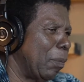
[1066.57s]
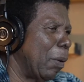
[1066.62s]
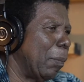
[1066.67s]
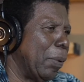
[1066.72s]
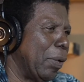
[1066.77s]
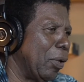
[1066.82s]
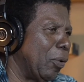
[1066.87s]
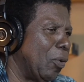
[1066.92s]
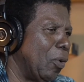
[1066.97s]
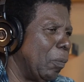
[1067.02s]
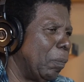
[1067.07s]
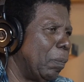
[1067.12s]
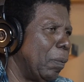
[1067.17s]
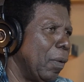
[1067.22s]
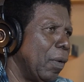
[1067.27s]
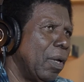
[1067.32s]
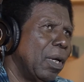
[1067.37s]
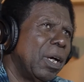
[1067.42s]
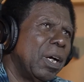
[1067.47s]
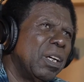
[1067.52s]
remember the group.
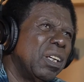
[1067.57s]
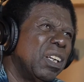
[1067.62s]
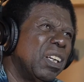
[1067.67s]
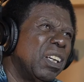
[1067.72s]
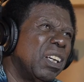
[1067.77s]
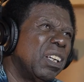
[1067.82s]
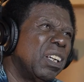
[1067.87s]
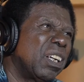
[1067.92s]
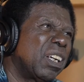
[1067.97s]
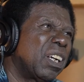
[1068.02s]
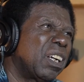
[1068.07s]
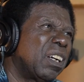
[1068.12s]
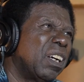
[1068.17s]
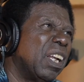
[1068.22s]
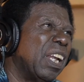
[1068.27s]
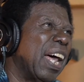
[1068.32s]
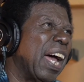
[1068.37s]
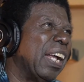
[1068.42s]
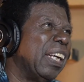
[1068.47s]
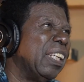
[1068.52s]

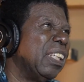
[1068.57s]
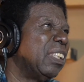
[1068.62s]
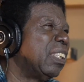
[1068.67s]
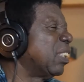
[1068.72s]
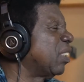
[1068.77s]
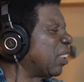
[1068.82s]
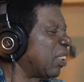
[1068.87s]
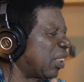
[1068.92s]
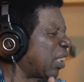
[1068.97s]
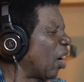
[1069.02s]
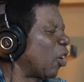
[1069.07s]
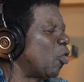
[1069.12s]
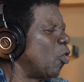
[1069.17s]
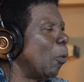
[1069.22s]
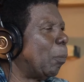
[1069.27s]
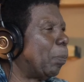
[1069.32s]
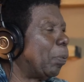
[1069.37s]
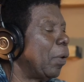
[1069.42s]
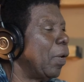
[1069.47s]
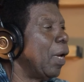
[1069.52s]
It's a
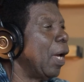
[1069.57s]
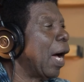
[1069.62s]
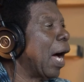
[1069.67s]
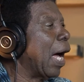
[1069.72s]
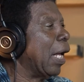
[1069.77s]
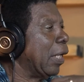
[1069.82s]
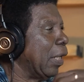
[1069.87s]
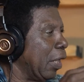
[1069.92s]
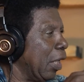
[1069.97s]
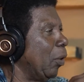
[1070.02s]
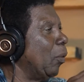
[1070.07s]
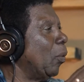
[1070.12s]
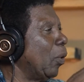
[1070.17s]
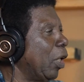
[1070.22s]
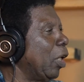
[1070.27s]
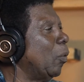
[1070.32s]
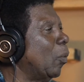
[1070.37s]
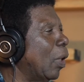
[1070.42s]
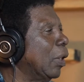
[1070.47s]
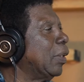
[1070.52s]
group, and
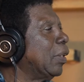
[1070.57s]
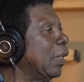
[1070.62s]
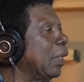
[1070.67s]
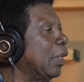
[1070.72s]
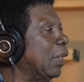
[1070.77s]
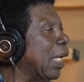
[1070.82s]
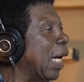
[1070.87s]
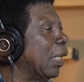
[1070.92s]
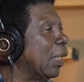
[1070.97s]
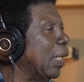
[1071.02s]
he was the